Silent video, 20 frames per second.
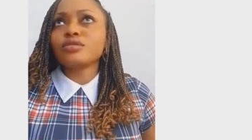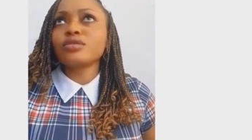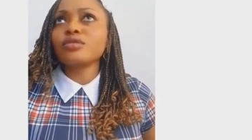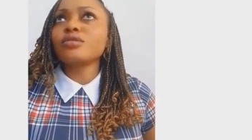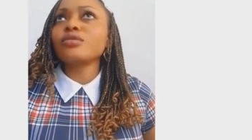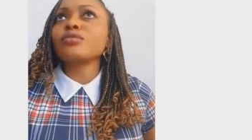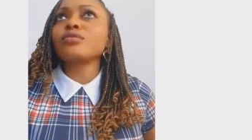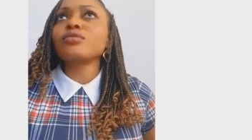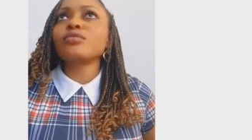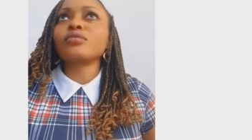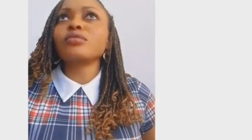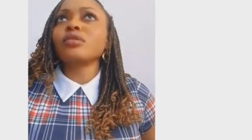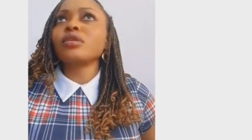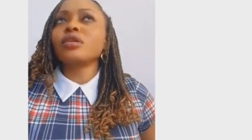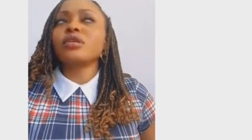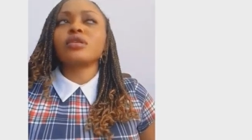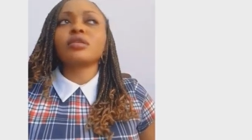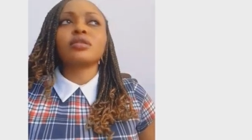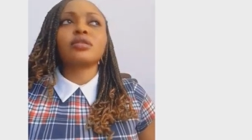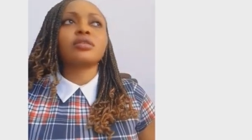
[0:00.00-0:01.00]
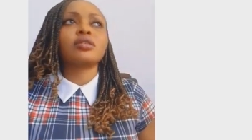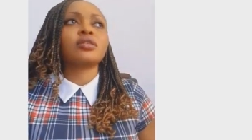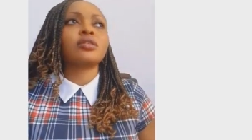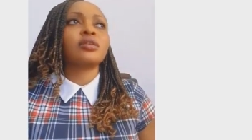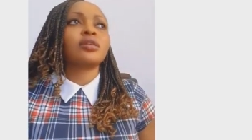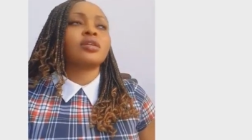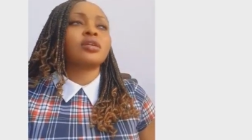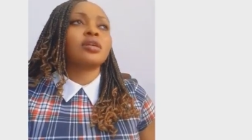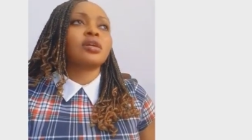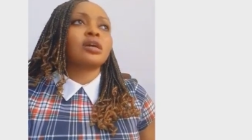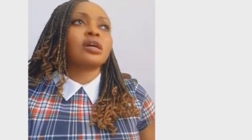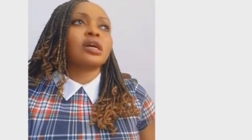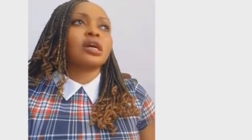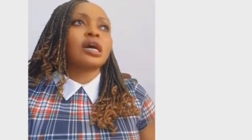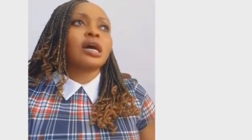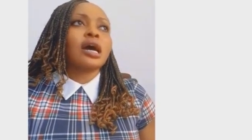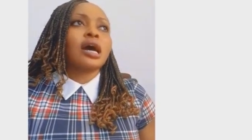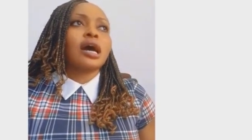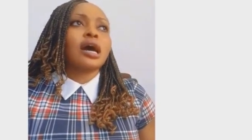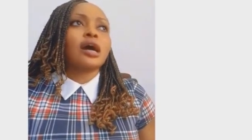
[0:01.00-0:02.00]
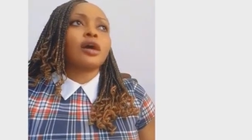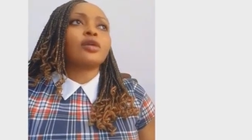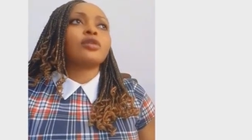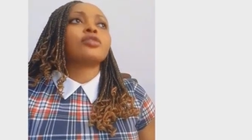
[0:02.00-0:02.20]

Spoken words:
So I